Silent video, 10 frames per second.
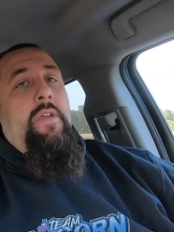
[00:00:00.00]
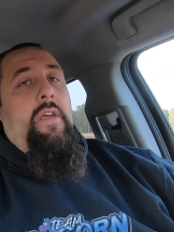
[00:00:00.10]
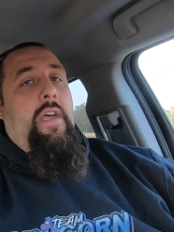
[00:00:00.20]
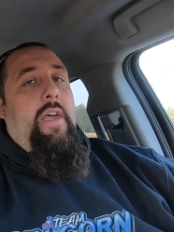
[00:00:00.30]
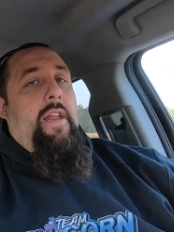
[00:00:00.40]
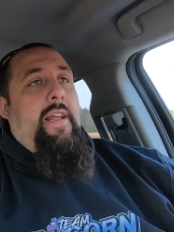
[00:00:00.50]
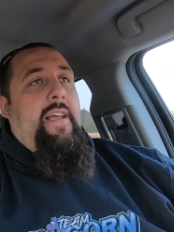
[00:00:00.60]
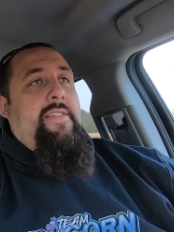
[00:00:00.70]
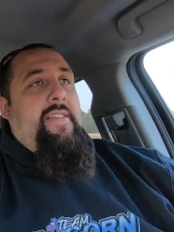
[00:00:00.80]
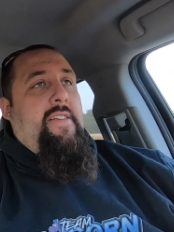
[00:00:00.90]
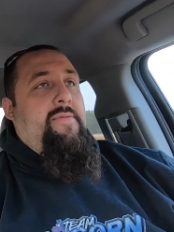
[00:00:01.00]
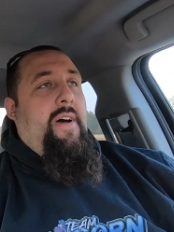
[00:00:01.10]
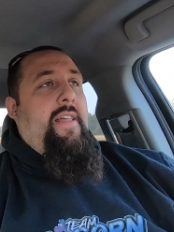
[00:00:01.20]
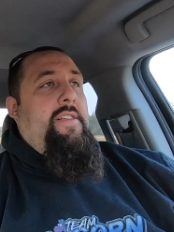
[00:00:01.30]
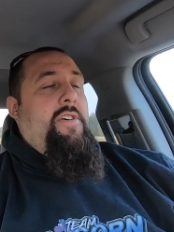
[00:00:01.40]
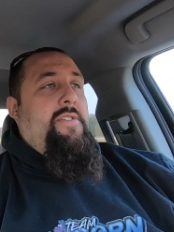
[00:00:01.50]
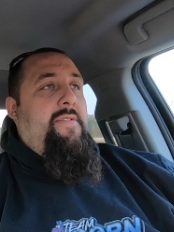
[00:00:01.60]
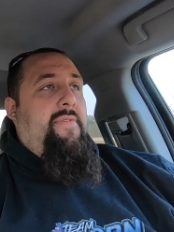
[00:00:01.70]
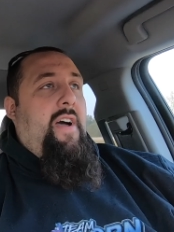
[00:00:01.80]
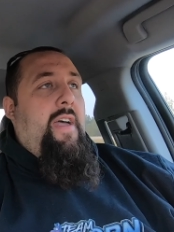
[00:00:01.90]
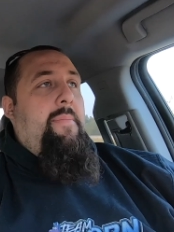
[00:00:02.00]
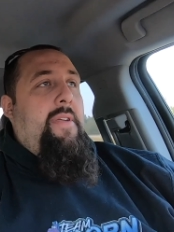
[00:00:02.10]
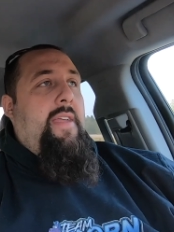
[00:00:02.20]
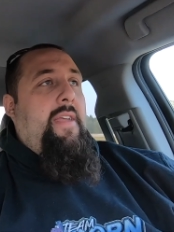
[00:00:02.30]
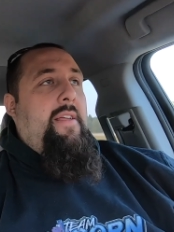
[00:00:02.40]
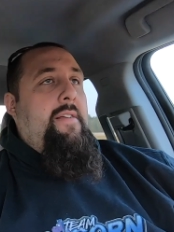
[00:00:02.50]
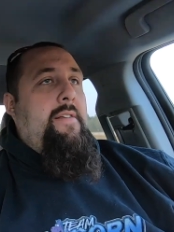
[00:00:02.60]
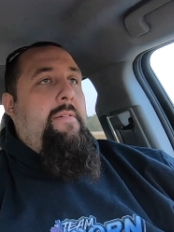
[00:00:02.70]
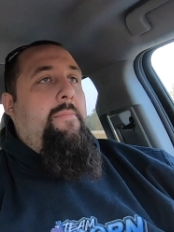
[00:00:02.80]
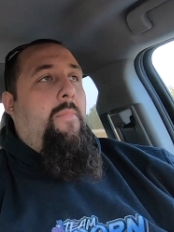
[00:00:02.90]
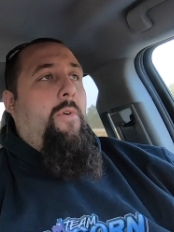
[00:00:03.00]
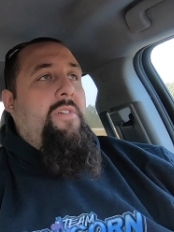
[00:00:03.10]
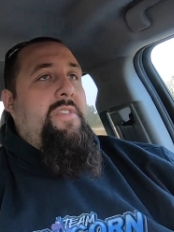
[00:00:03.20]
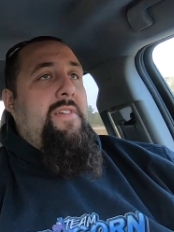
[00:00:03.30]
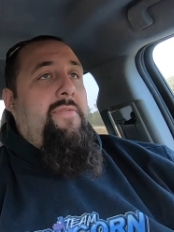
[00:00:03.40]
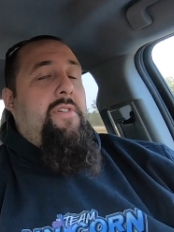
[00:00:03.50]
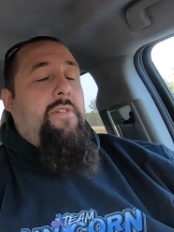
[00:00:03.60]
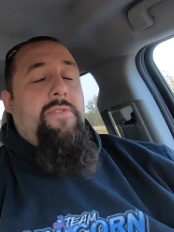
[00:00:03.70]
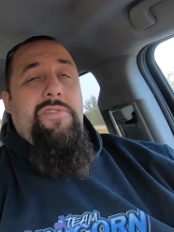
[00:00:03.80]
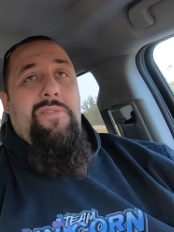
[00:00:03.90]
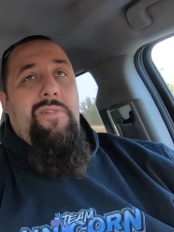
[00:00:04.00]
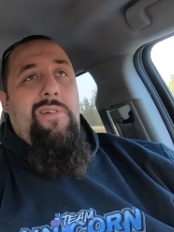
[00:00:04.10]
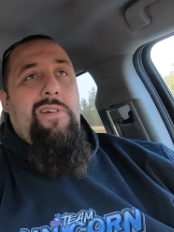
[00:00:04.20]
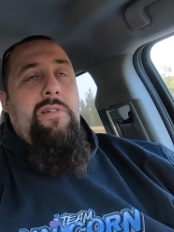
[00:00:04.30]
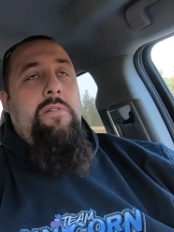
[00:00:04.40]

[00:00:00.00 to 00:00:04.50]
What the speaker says: And I guess that's why they justify it being more difficult to learn.